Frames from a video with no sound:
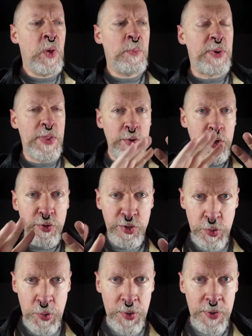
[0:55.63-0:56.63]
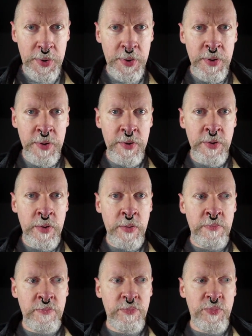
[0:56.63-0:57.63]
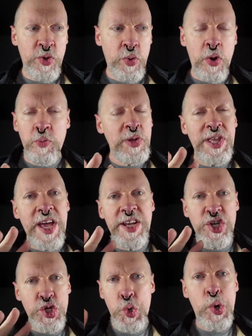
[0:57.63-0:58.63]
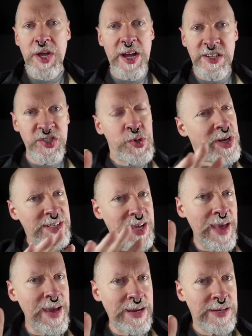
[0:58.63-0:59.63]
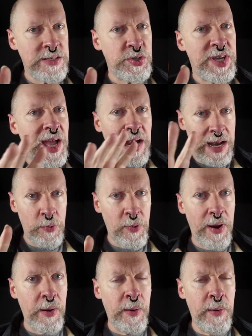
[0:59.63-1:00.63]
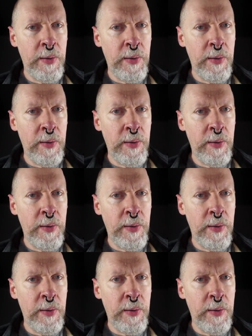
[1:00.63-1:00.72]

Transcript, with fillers: But their new store, there aren't really any shortcuts you can take to get anywhere.